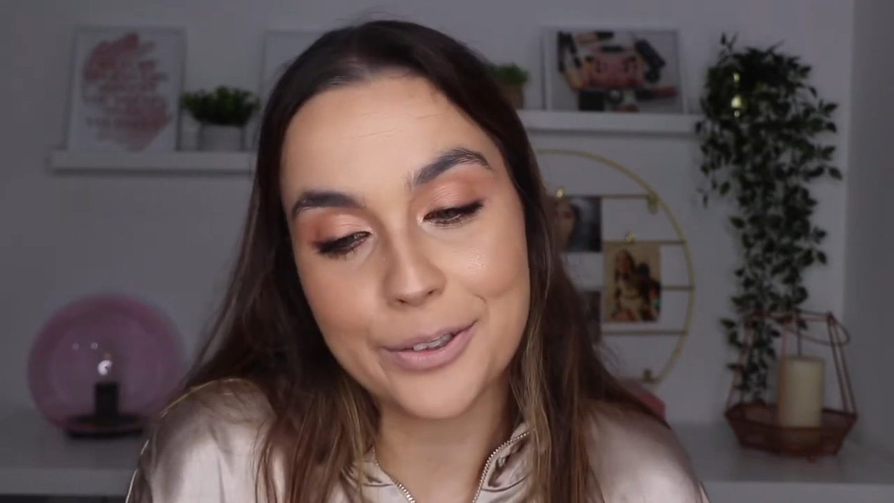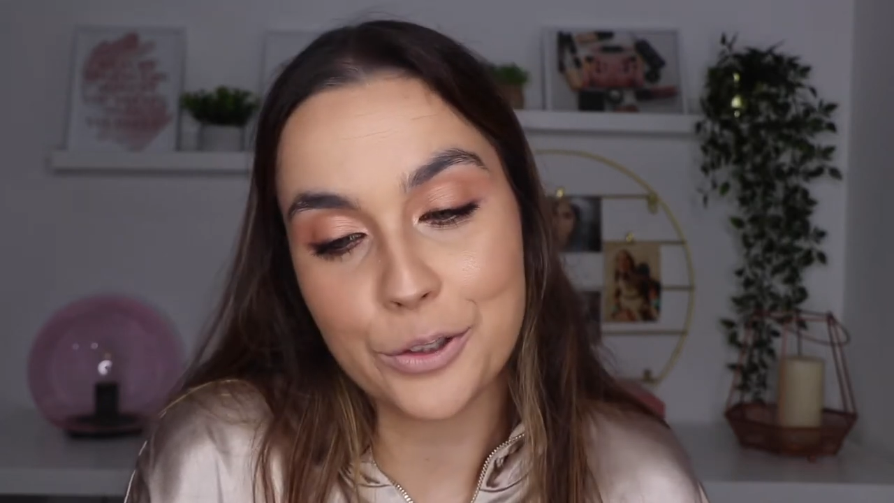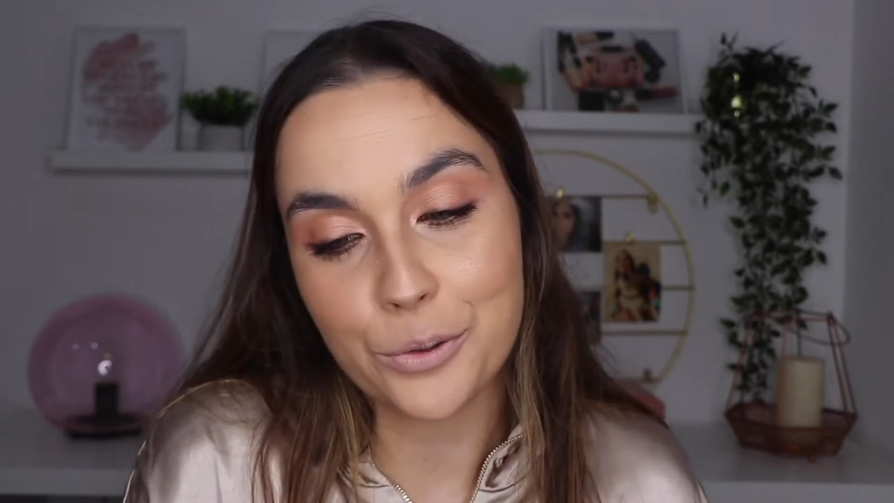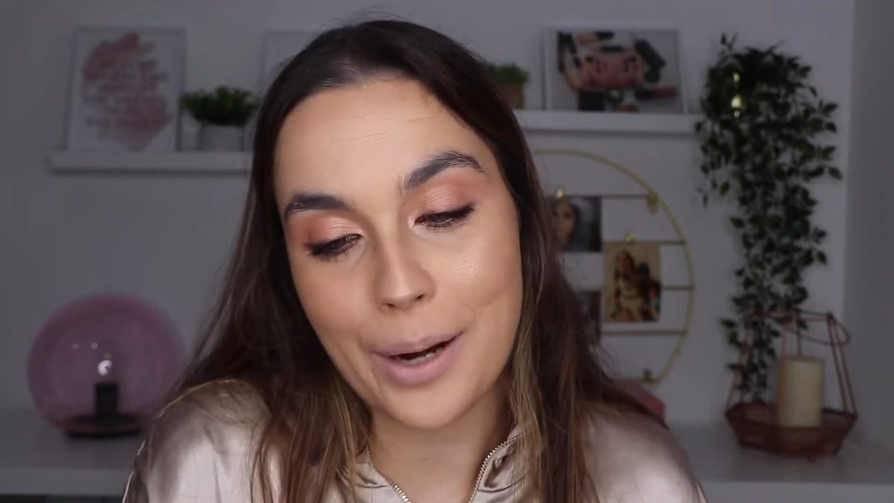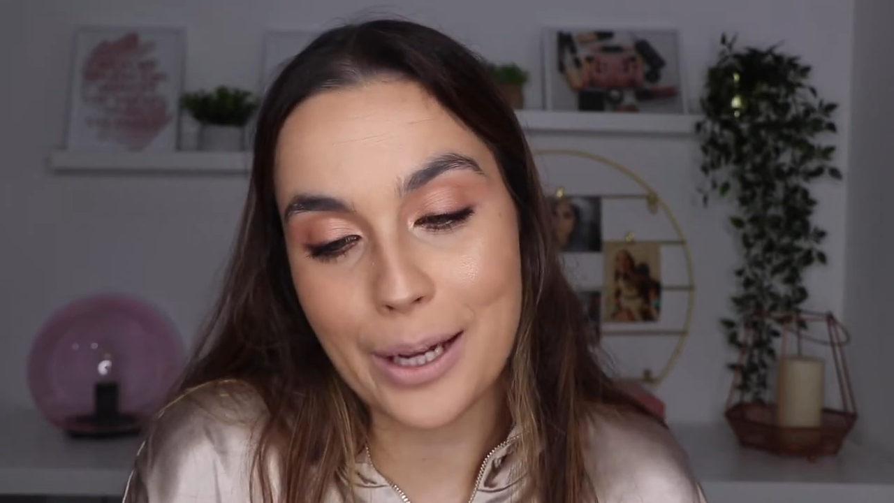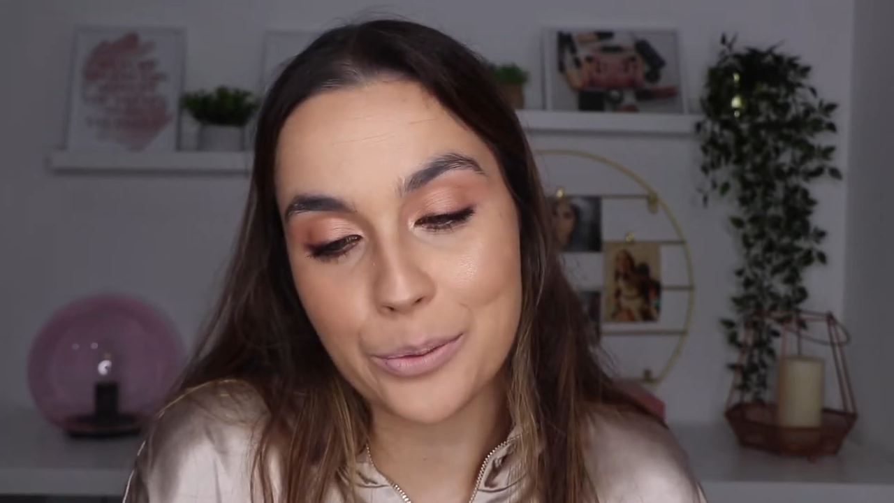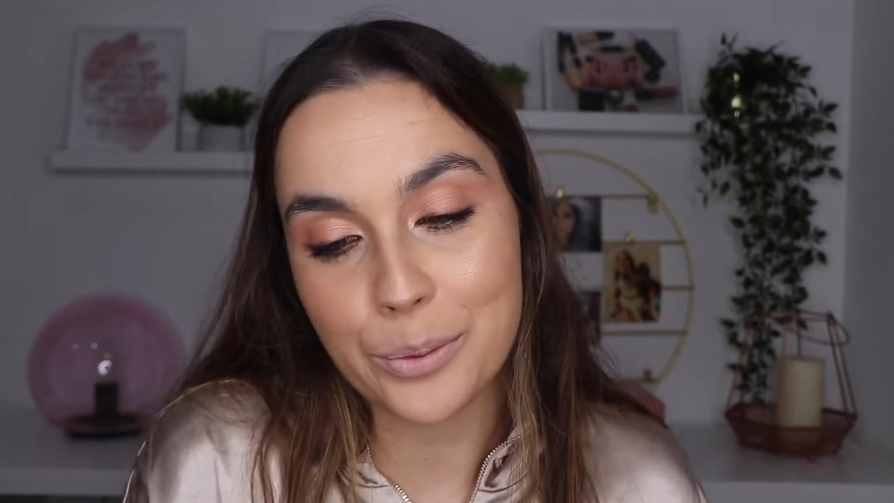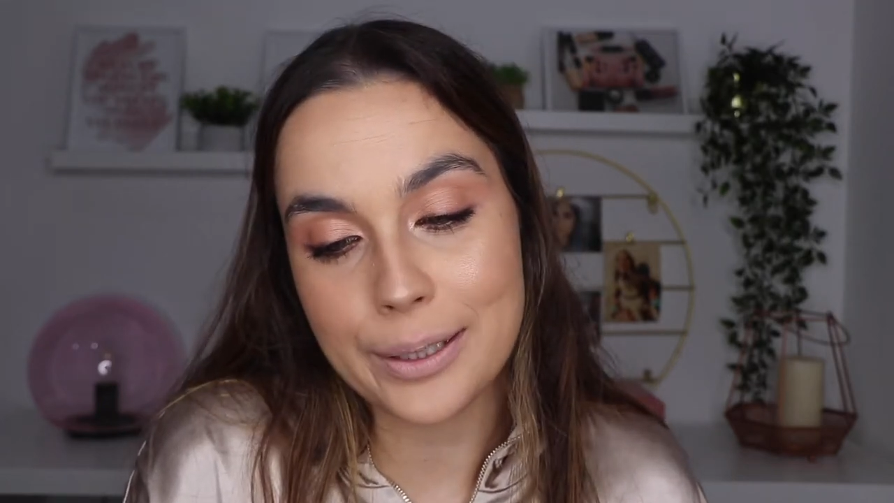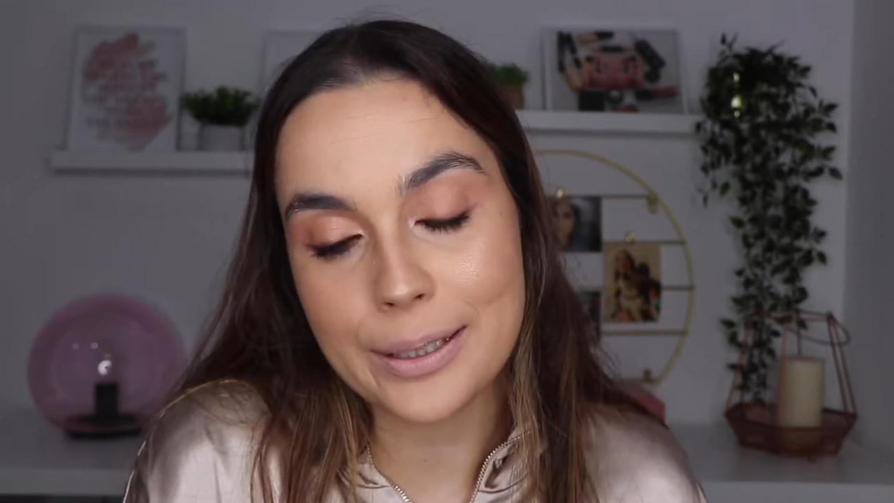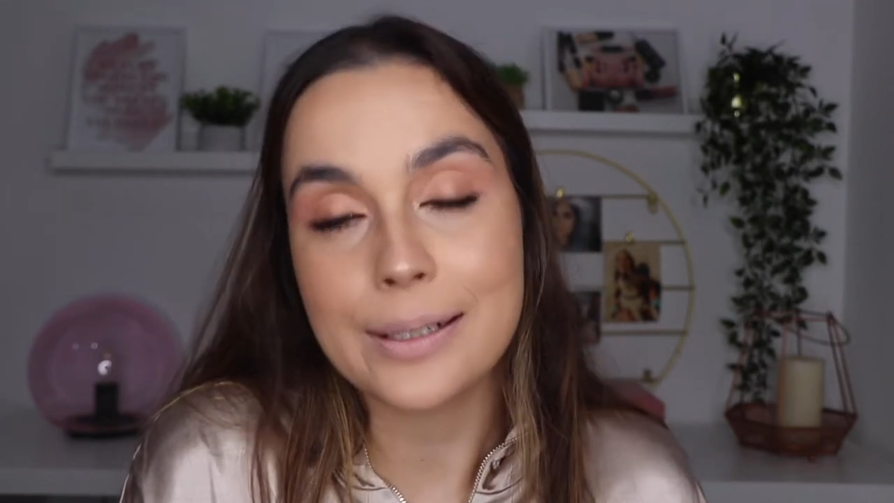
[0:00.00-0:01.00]
the red
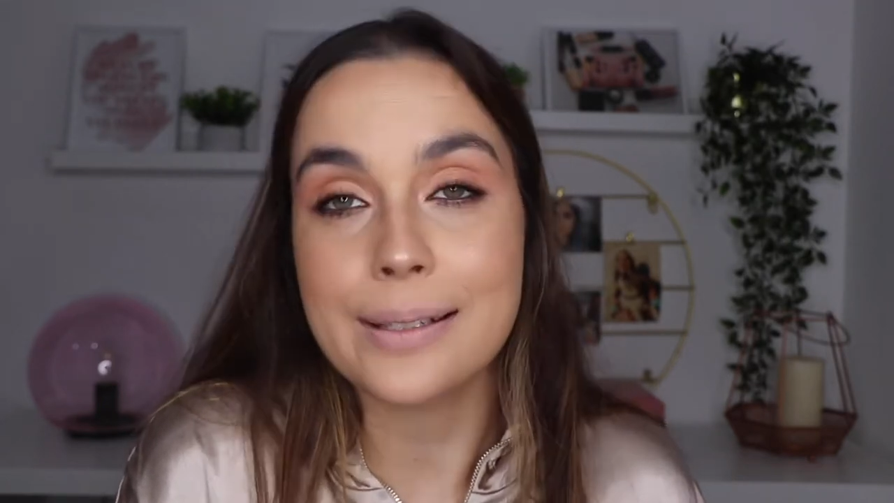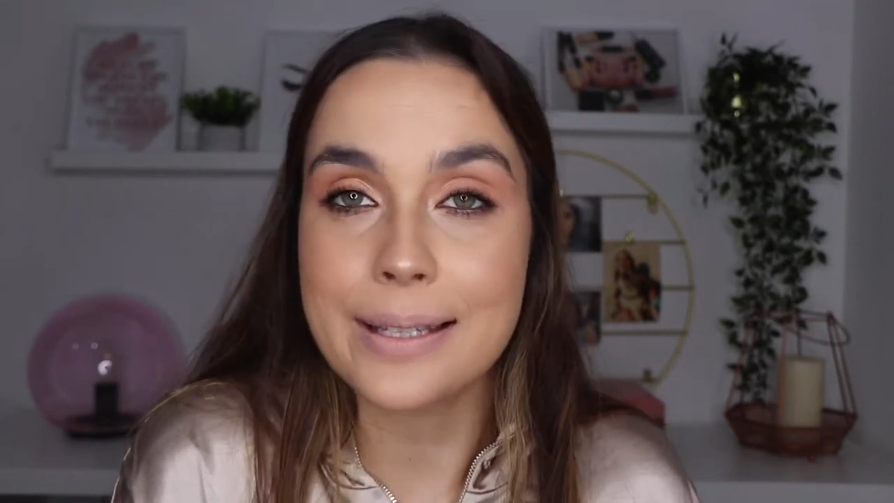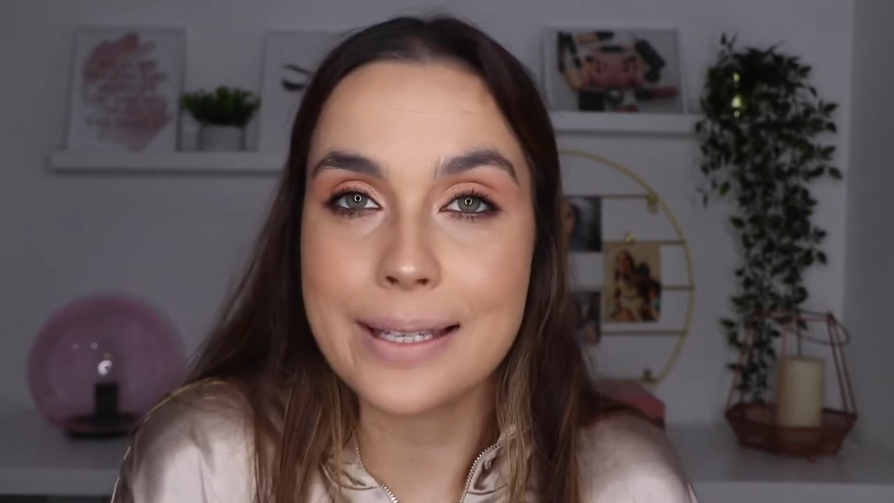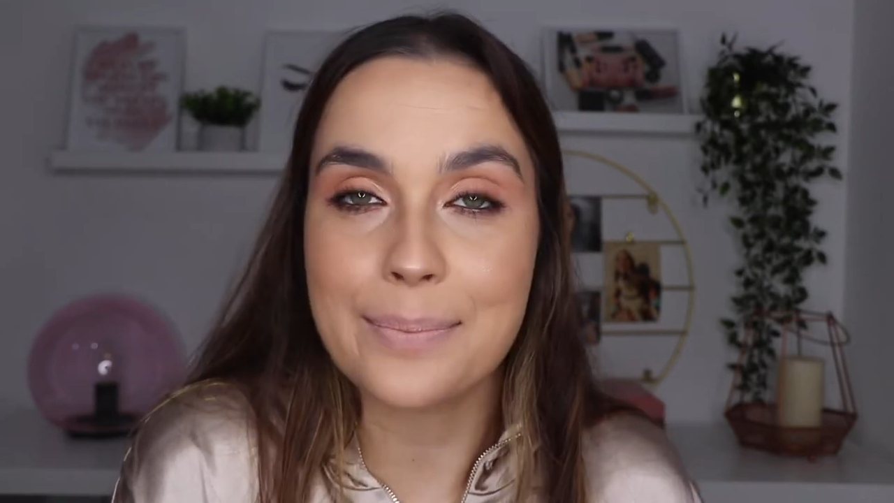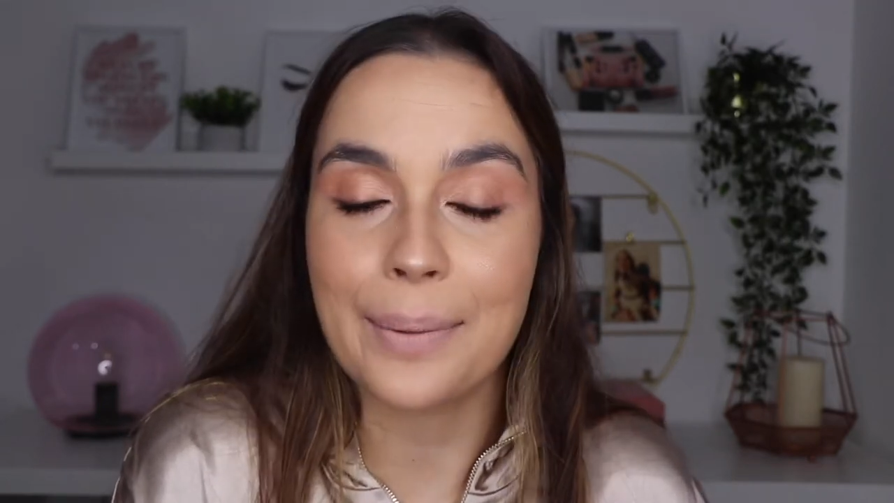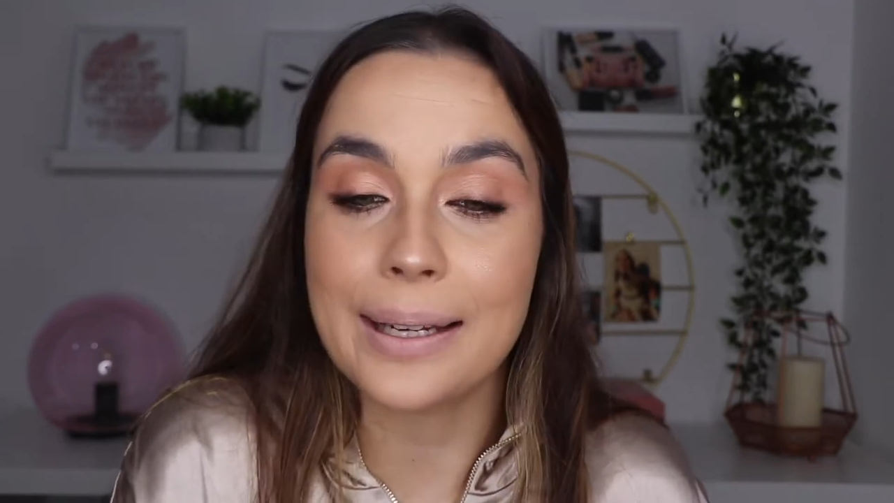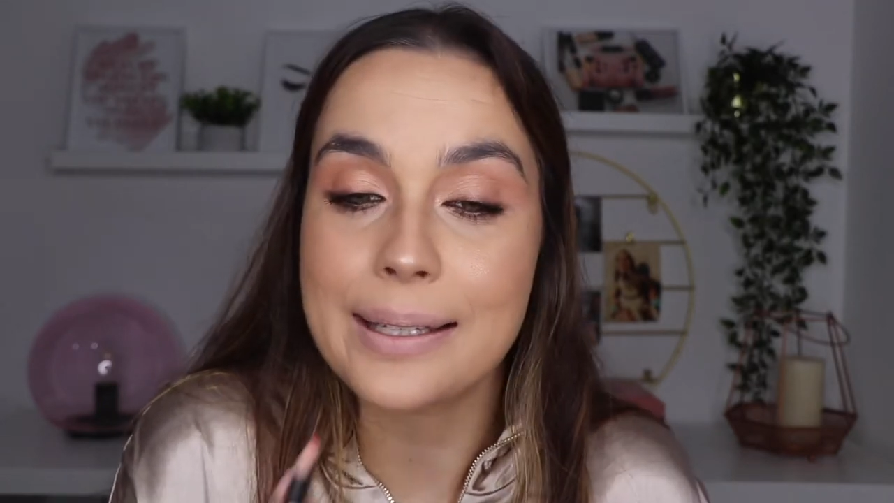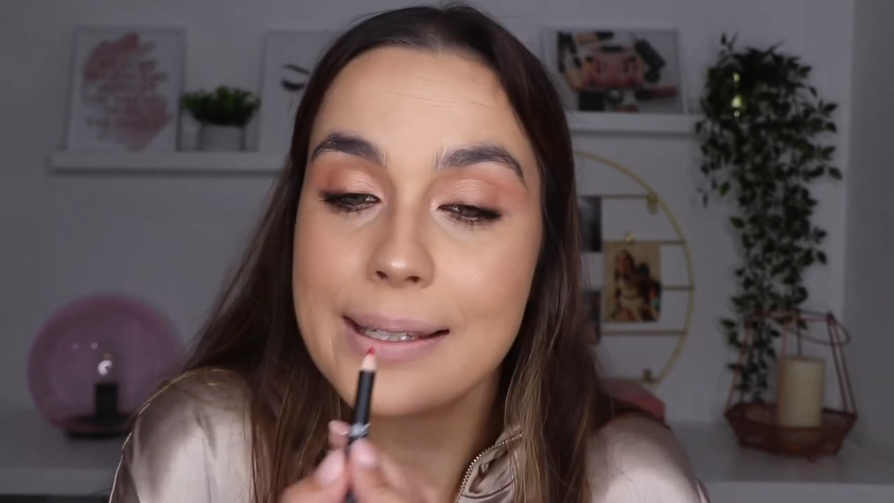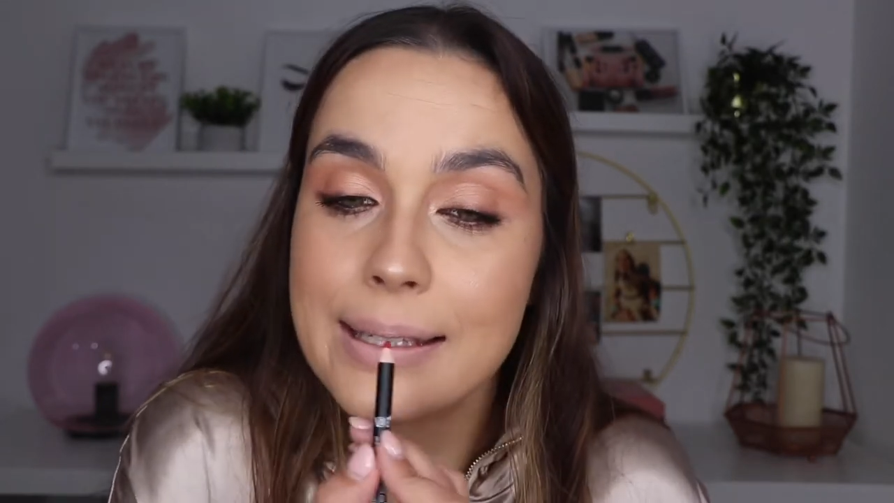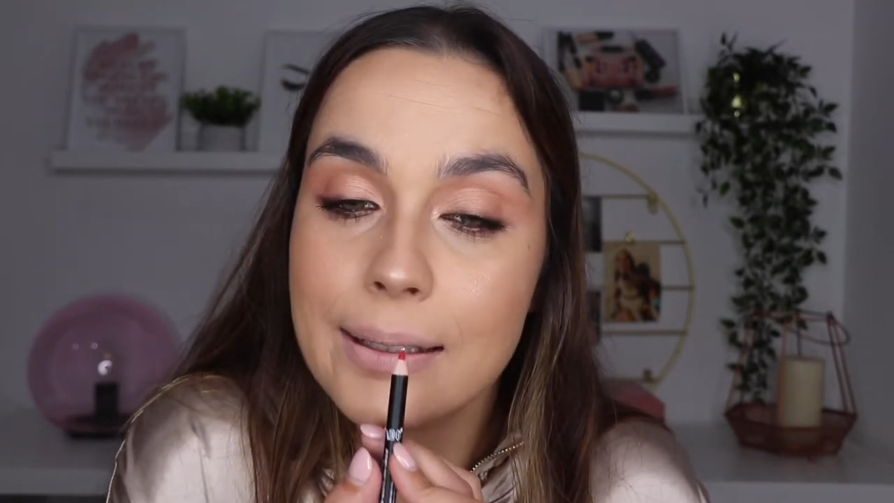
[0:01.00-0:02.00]
one, it's
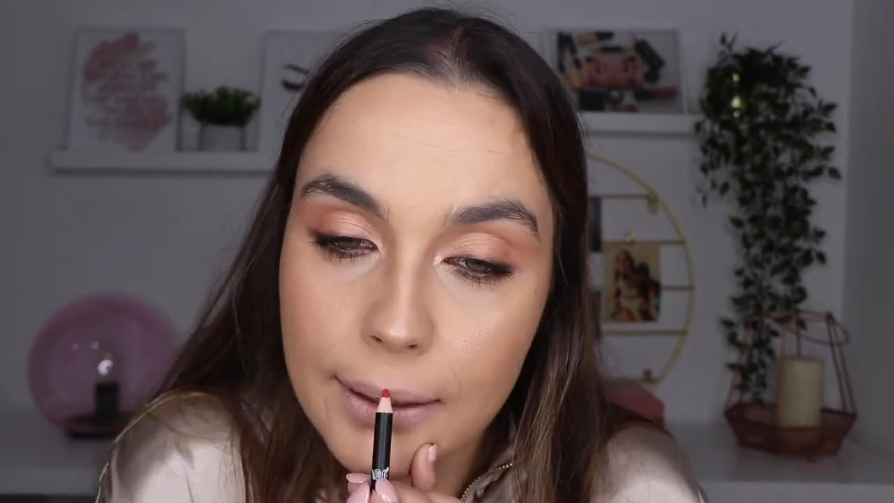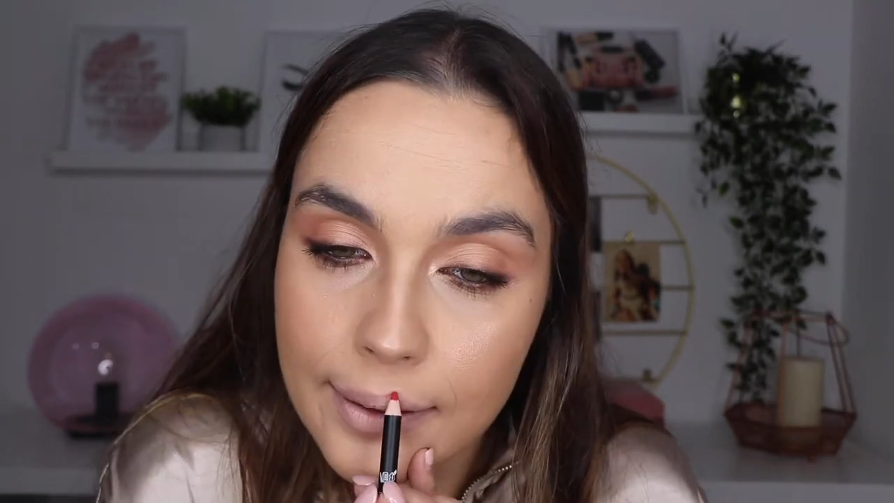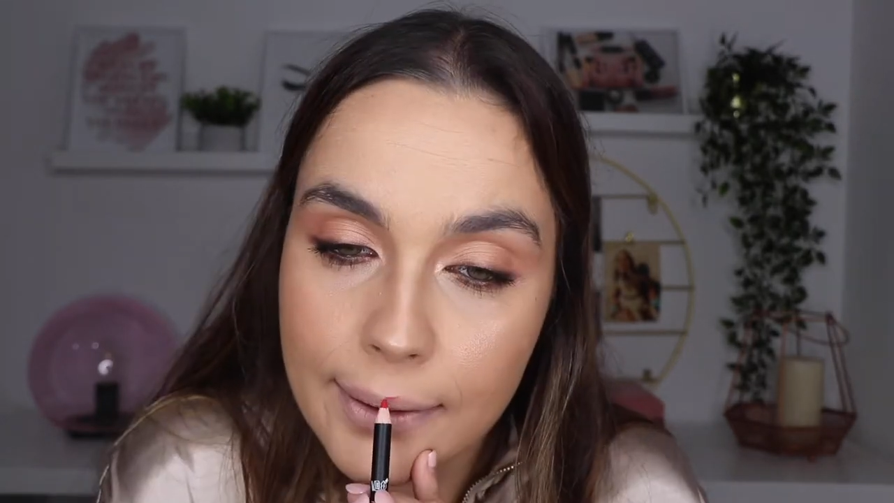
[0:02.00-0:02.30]
spicy.